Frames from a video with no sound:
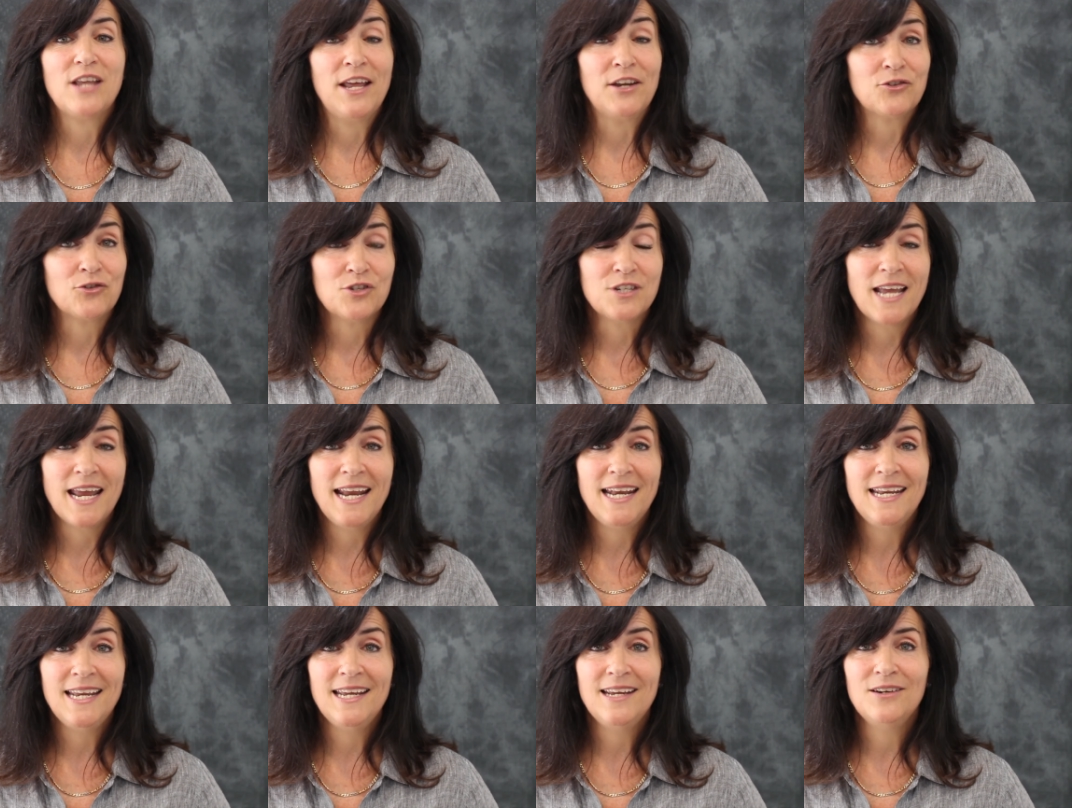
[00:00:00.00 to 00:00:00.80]

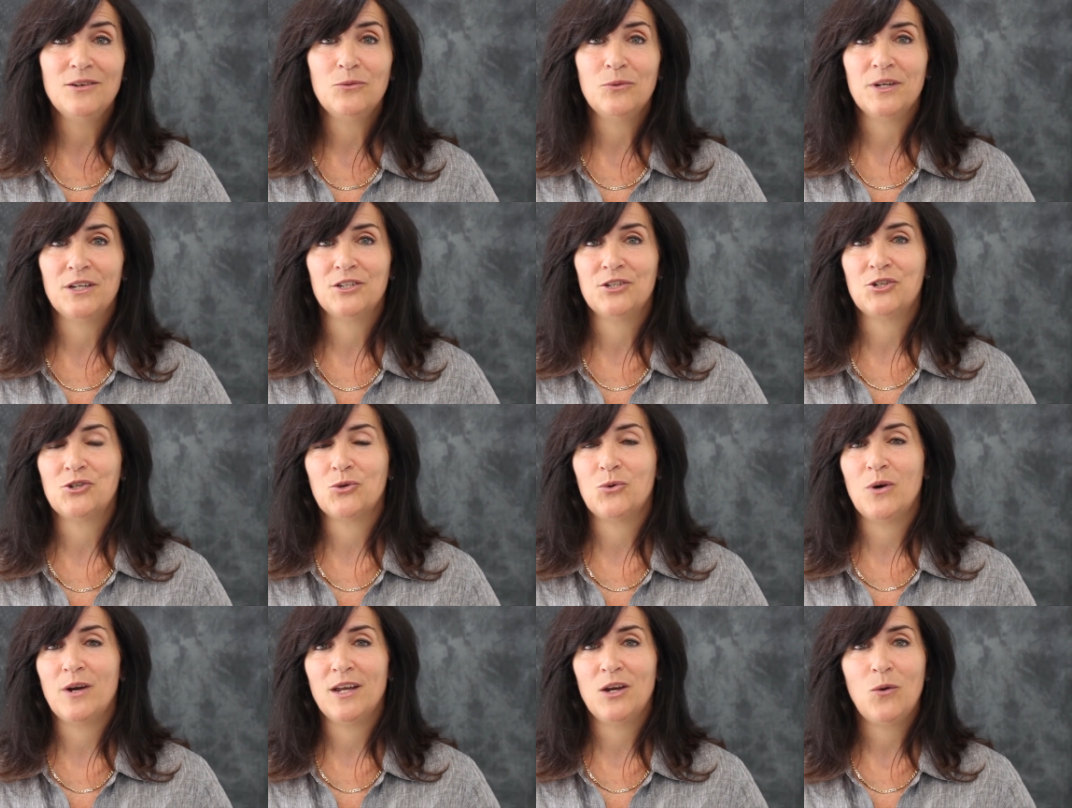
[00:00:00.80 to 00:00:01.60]
entertaining, we
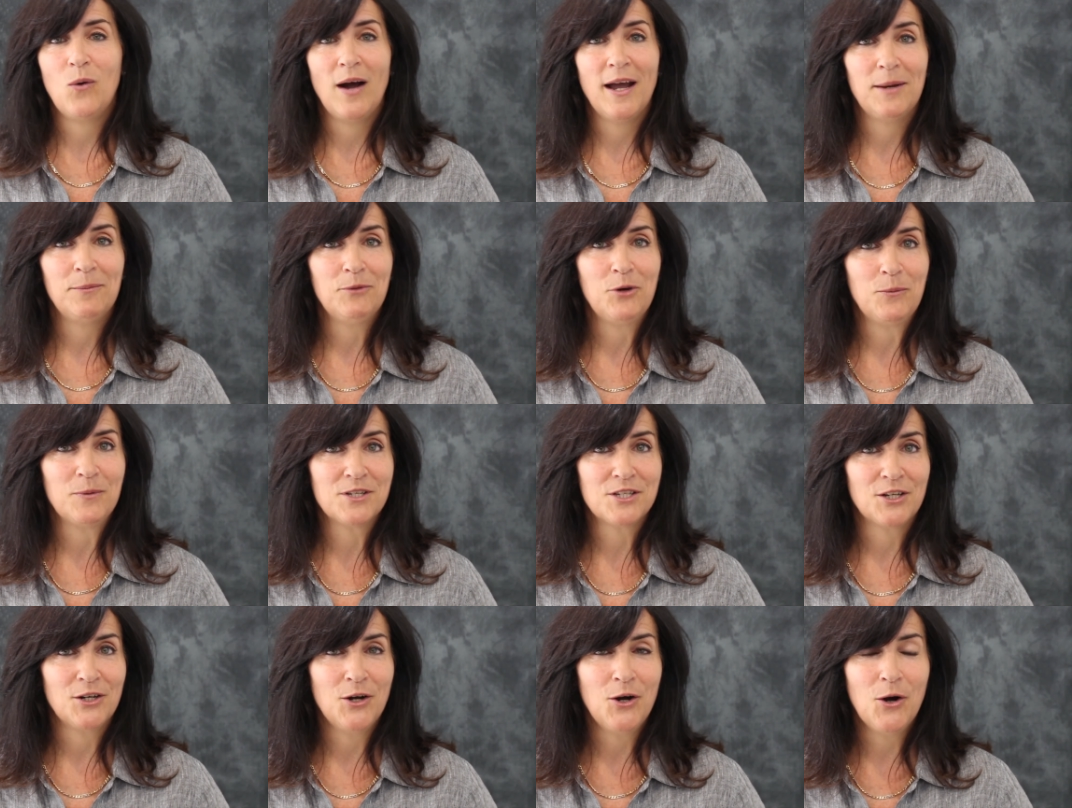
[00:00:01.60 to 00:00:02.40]
enjoy quiet
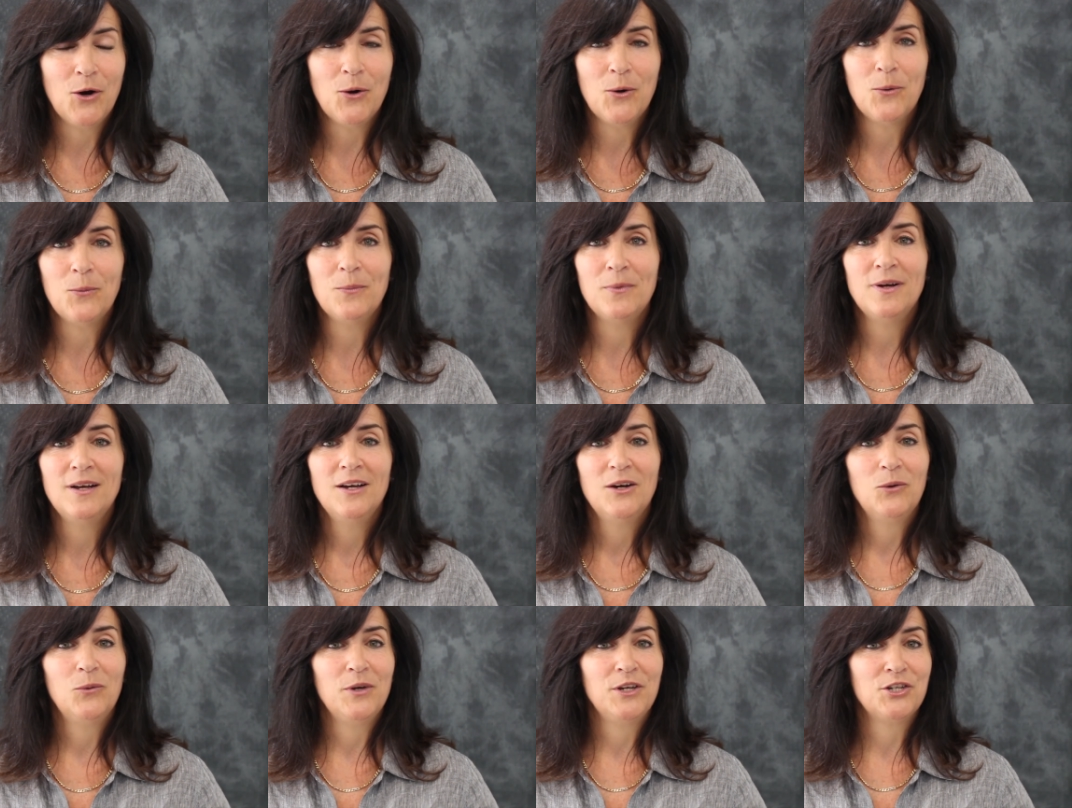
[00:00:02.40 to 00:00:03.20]
moments at home,
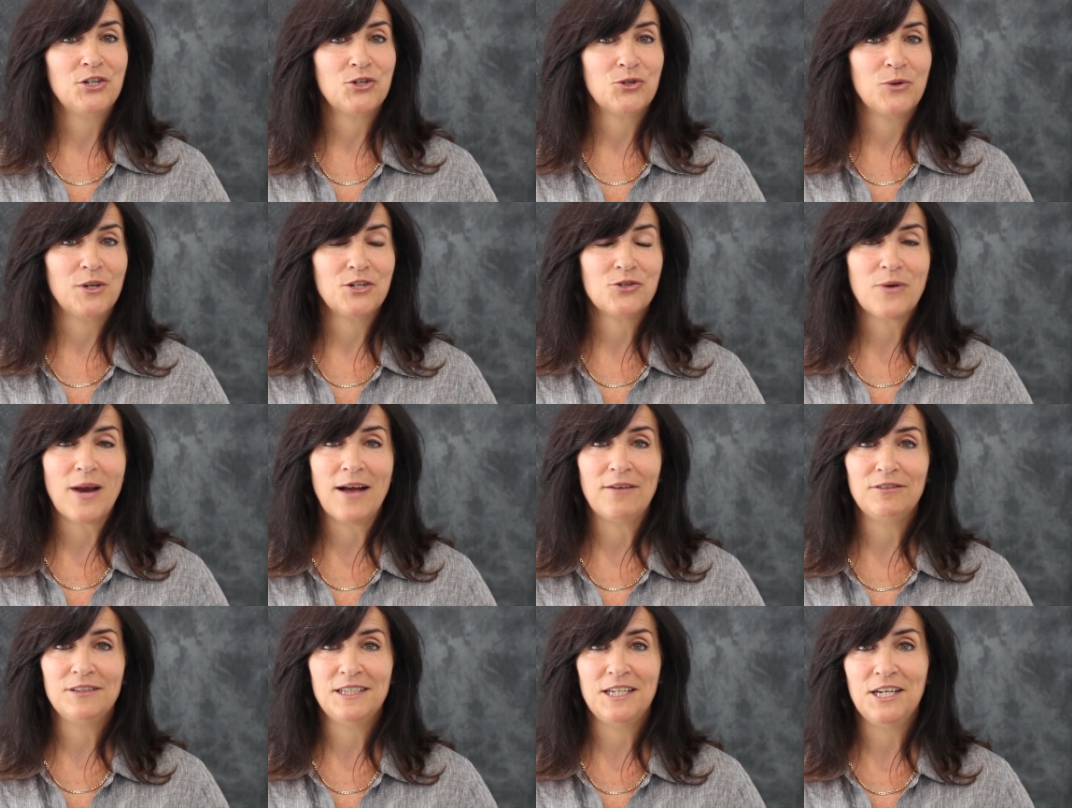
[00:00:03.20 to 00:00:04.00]
we enjoy
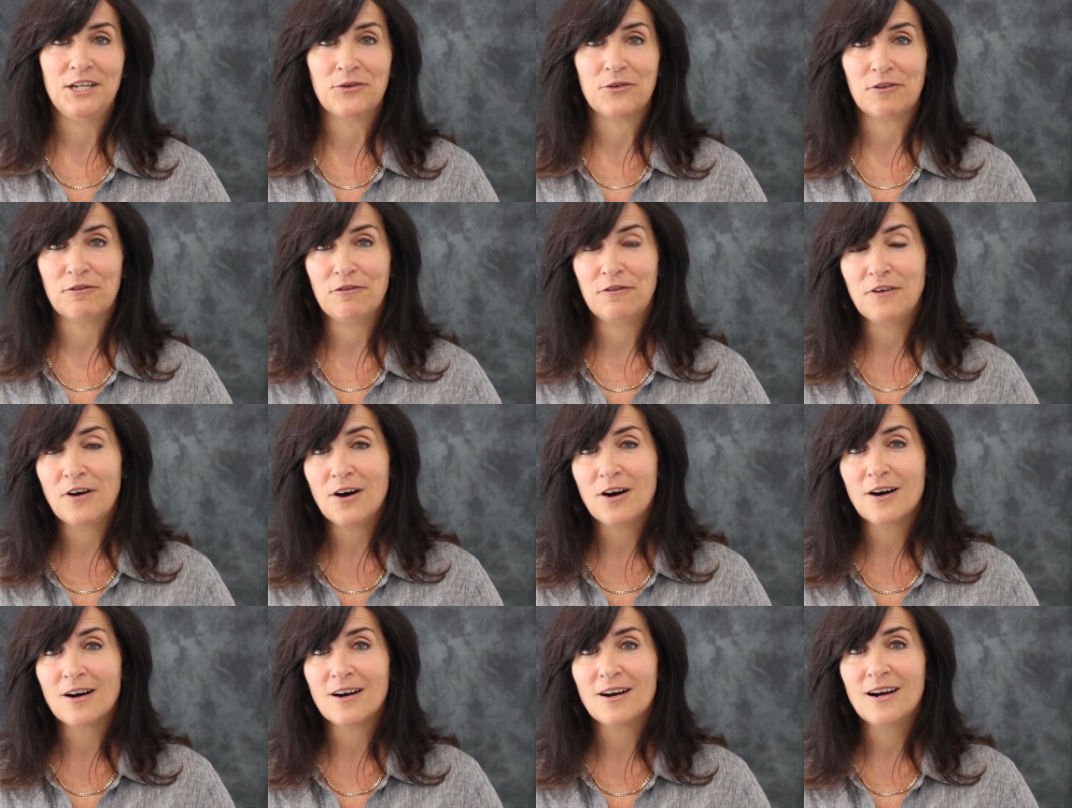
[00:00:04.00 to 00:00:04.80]
traveling near and
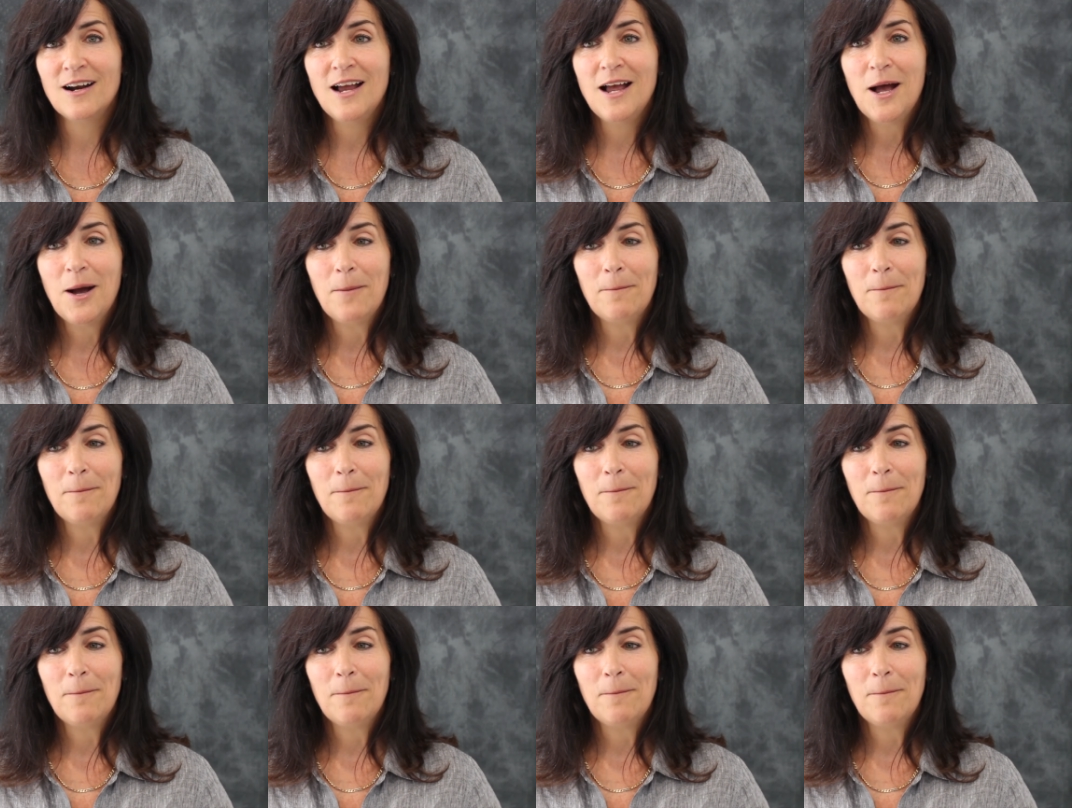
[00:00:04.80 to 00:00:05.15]
far,